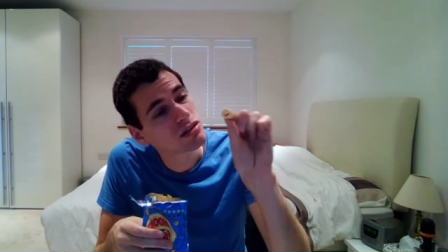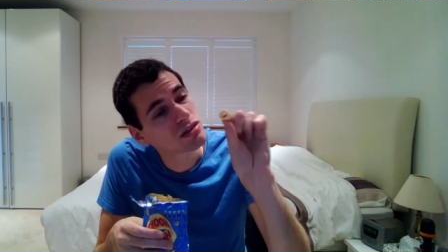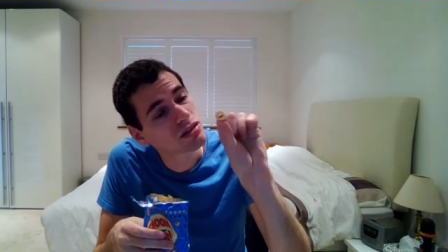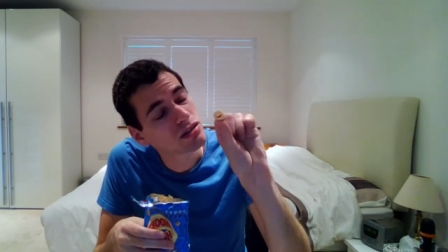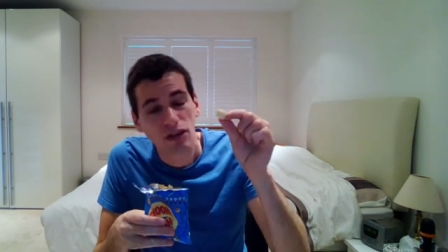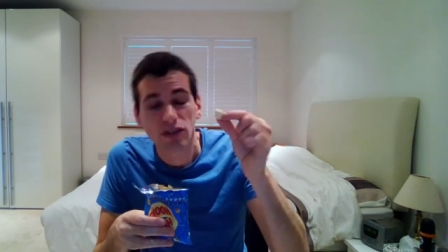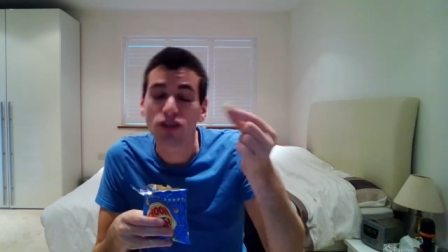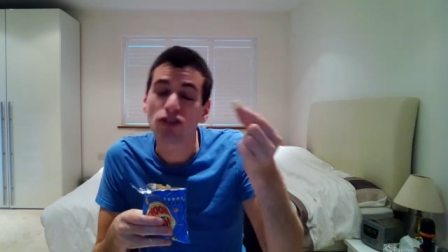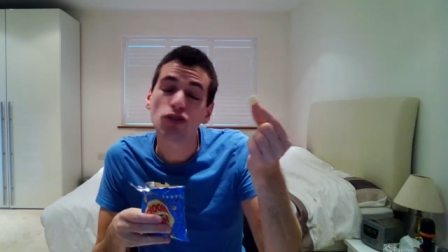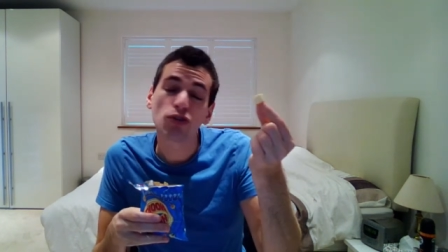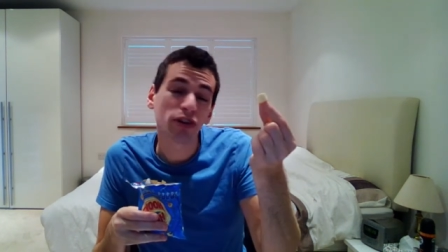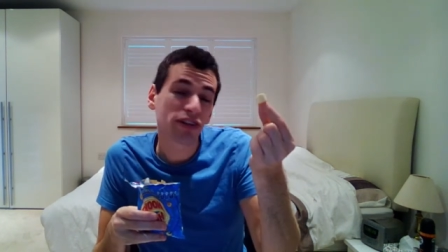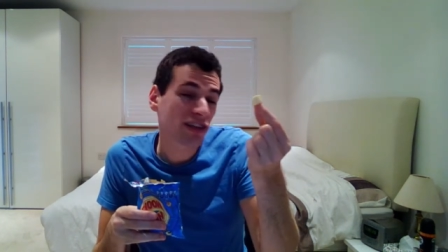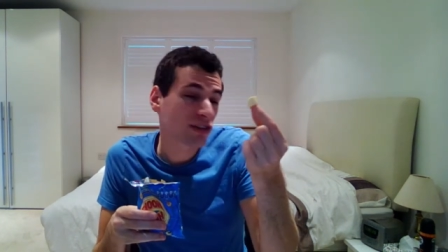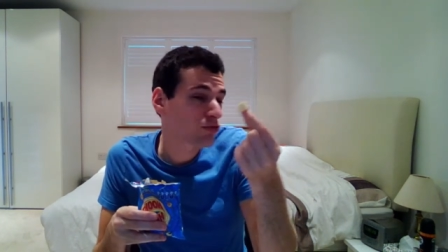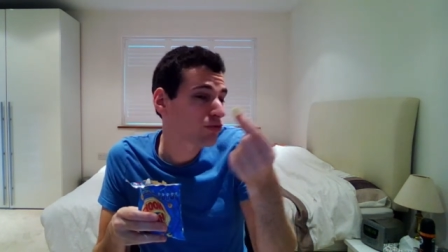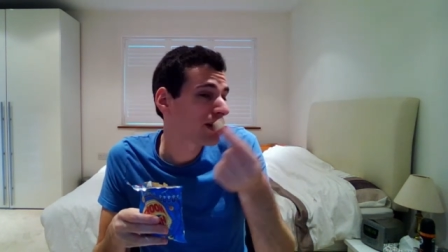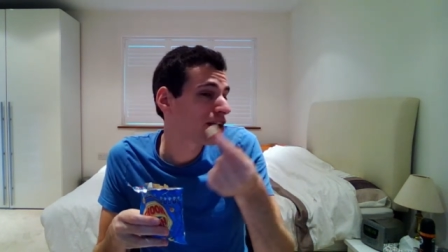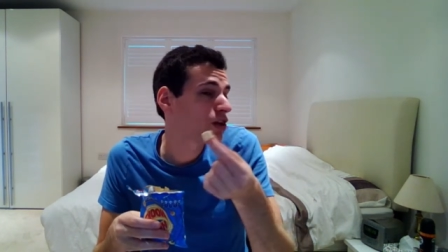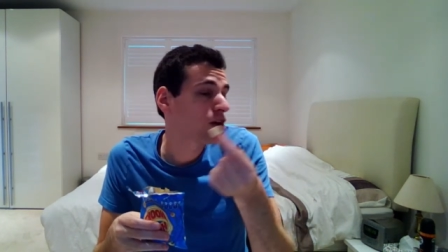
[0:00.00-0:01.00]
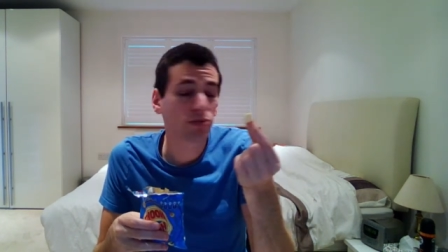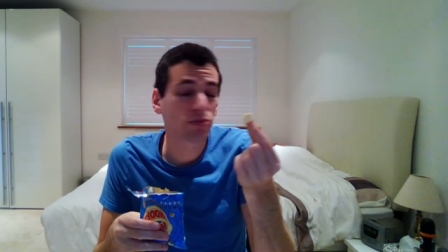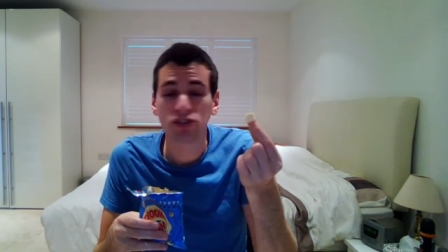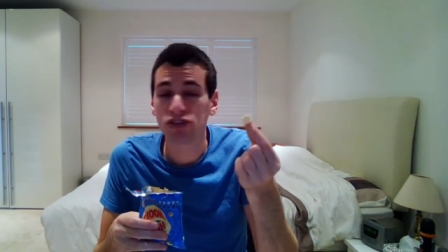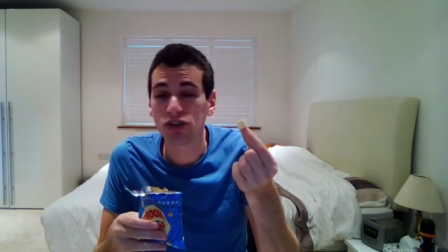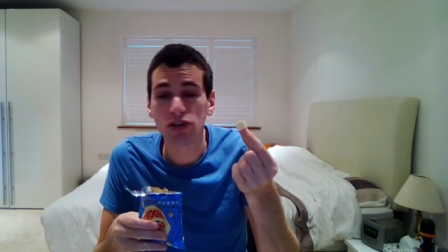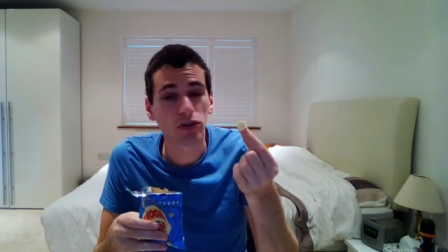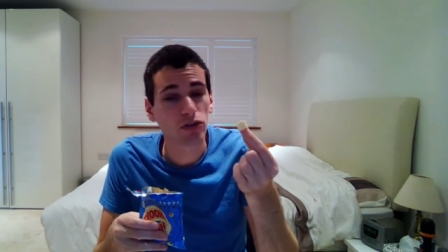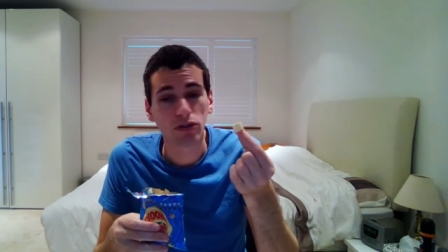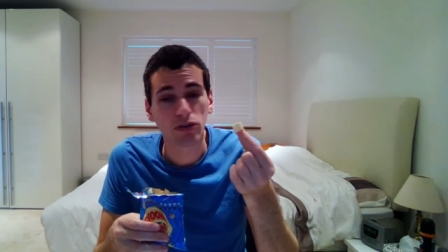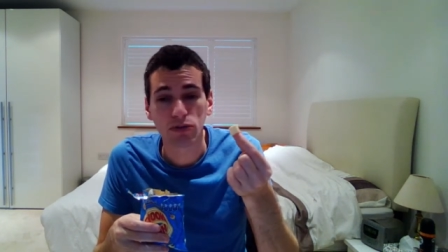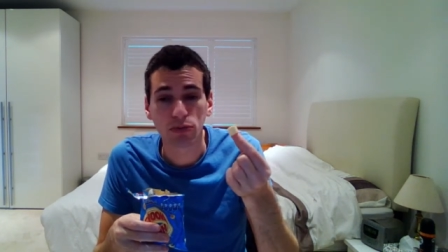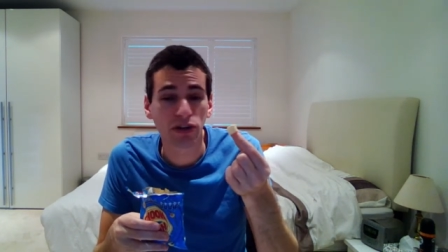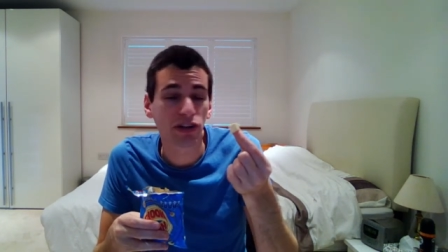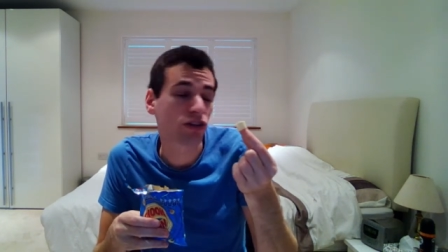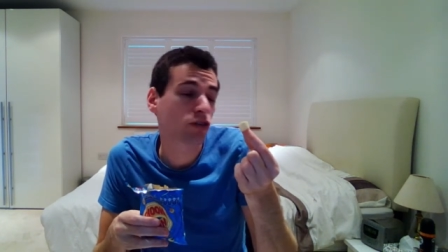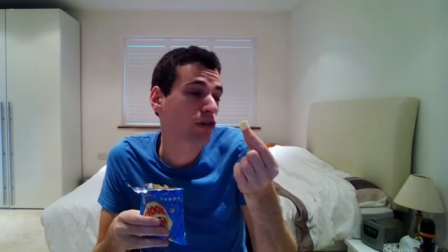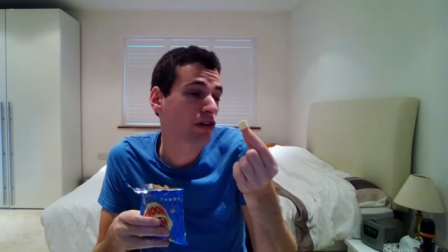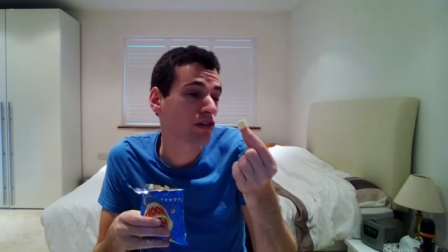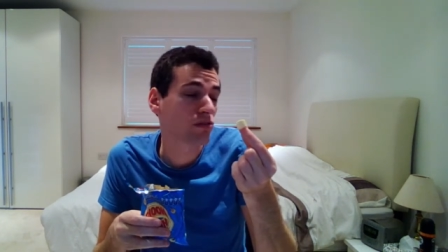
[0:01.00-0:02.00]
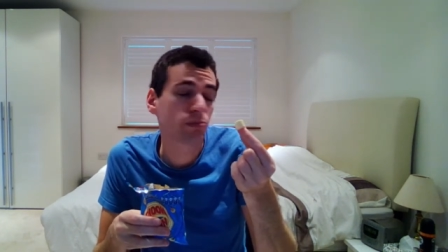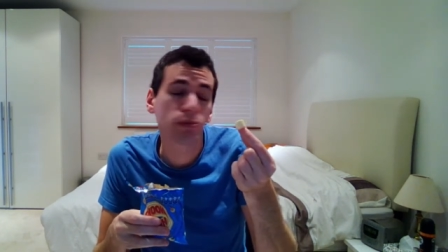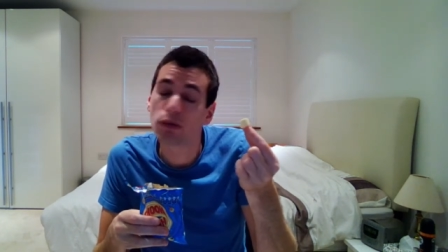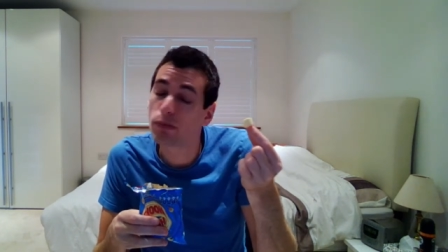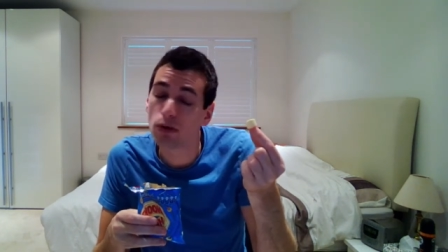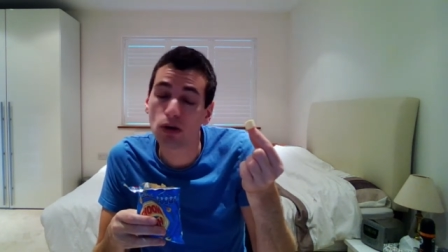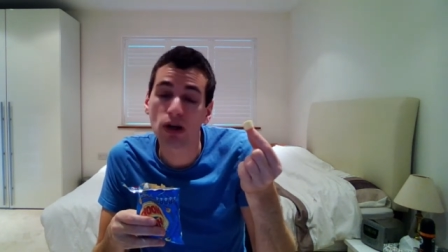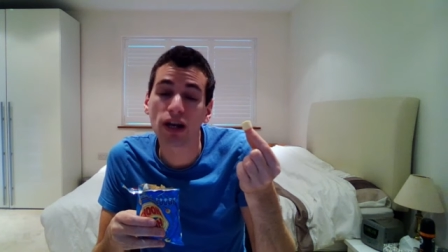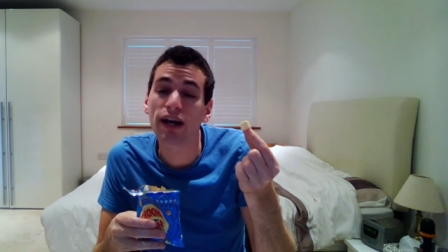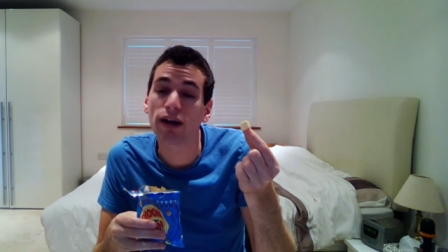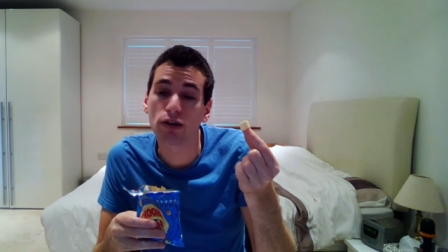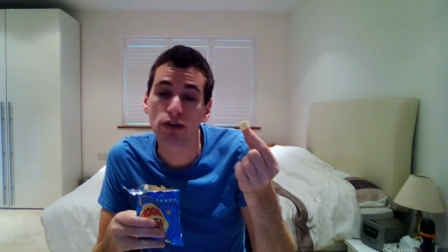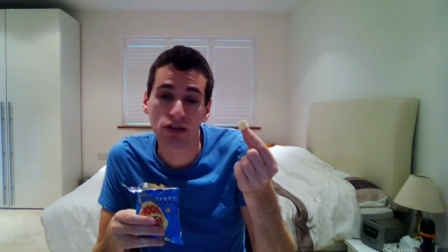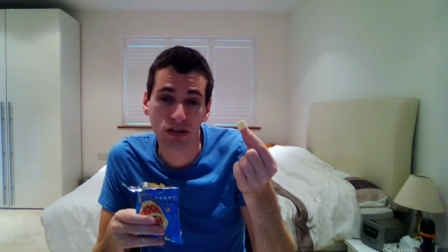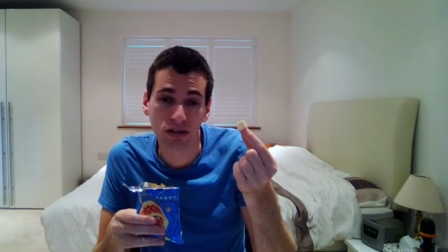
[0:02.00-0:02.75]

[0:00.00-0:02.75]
The choice is really up to you which crisp you pull out.